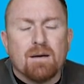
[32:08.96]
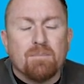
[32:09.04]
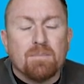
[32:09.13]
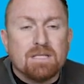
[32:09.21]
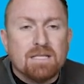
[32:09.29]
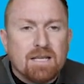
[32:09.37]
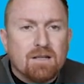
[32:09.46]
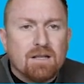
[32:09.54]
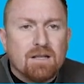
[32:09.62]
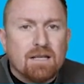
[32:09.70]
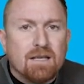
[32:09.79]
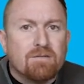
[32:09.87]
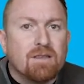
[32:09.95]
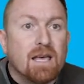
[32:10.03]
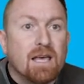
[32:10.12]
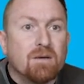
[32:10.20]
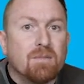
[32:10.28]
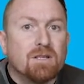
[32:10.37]
particularly if the
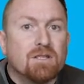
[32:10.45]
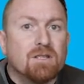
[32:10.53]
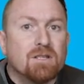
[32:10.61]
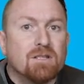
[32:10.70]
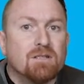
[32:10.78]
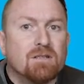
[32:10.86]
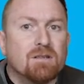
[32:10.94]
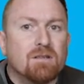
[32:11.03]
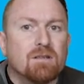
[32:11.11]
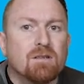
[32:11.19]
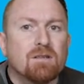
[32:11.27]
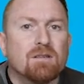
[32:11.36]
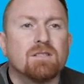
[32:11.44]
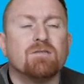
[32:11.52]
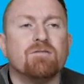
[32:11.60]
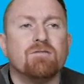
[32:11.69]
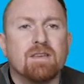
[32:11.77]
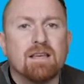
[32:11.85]
AMH is
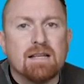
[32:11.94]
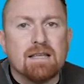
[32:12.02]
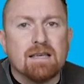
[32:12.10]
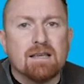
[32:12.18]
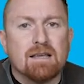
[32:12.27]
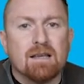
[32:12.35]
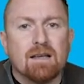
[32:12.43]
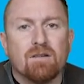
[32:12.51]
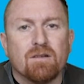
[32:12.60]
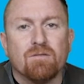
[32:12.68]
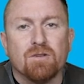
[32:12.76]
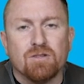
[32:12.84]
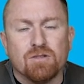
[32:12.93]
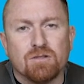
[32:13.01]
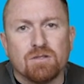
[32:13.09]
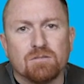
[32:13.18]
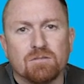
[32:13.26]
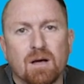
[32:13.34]
severely
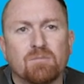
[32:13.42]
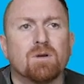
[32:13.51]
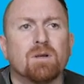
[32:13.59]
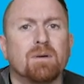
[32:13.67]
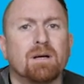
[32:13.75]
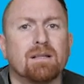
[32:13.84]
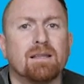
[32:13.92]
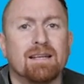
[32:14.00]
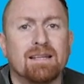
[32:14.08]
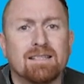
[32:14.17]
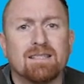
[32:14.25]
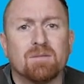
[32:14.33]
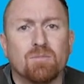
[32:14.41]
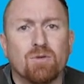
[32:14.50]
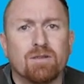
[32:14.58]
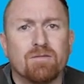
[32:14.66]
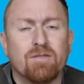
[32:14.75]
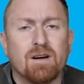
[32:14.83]
reduced. I'm talking about the less than
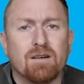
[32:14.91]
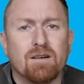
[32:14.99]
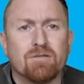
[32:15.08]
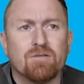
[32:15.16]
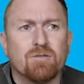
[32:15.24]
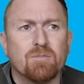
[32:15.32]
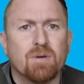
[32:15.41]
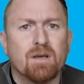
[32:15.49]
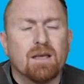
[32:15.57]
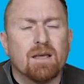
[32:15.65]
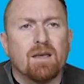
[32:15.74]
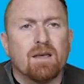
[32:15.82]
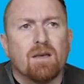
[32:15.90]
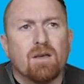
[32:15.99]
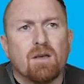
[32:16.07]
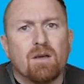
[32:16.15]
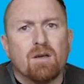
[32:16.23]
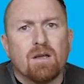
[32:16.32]
0.5 group
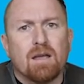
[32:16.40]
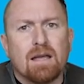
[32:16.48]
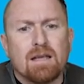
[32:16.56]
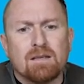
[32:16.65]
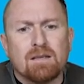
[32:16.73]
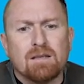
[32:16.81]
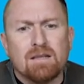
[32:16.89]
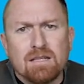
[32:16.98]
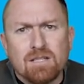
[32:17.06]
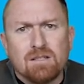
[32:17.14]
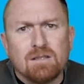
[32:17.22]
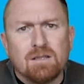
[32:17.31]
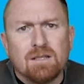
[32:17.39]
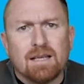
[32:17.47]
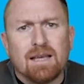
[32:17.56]
additional